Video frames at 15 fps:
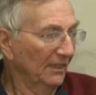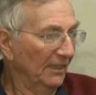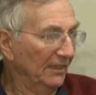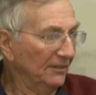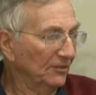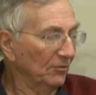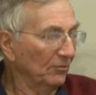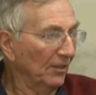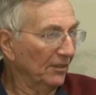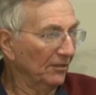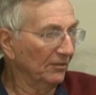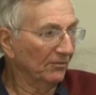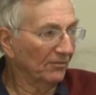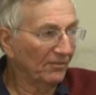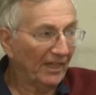And so
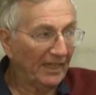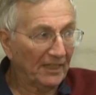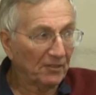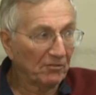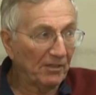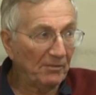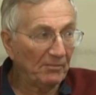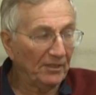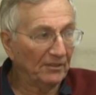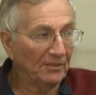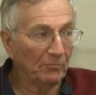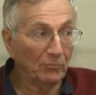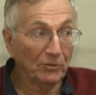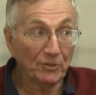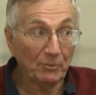that
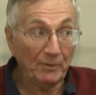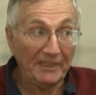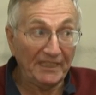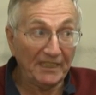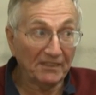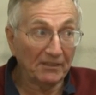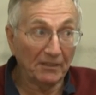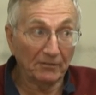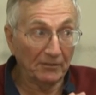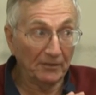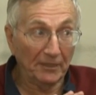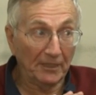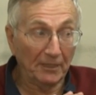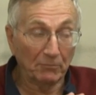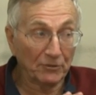agreement, which we
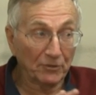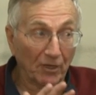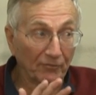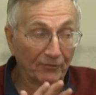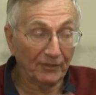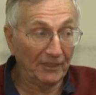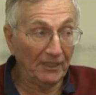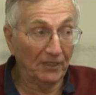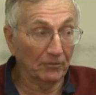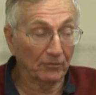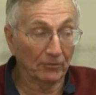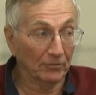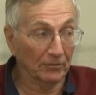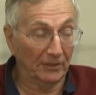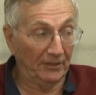didn't, it was offered a year
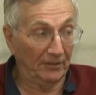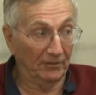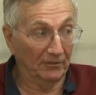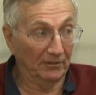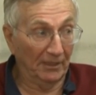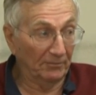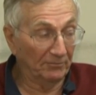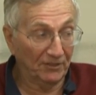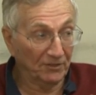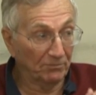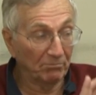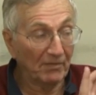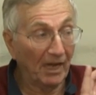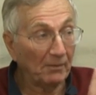earlier. I'm just